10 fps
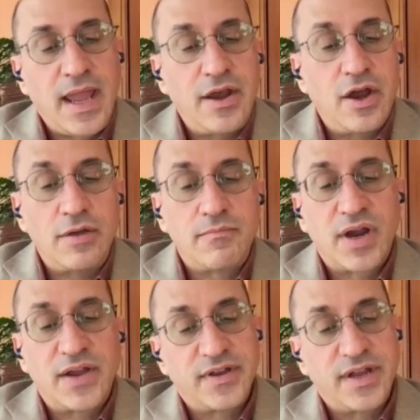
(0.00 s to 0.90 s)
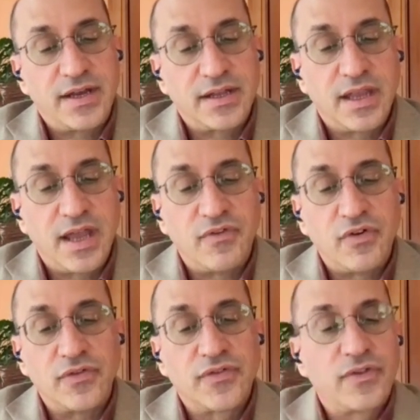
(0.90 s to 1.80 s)
and unprecedented
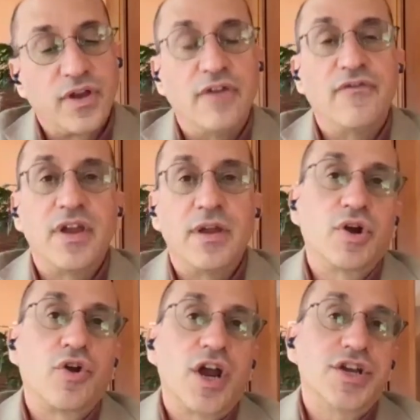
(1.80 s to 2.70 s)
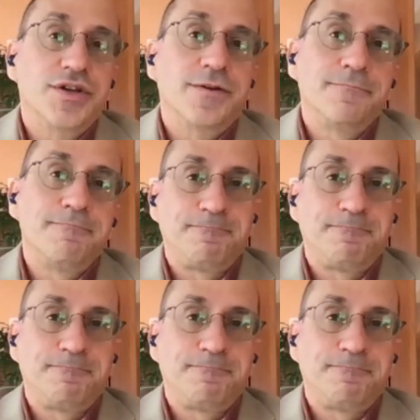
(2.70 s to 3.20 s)
levels of immigration.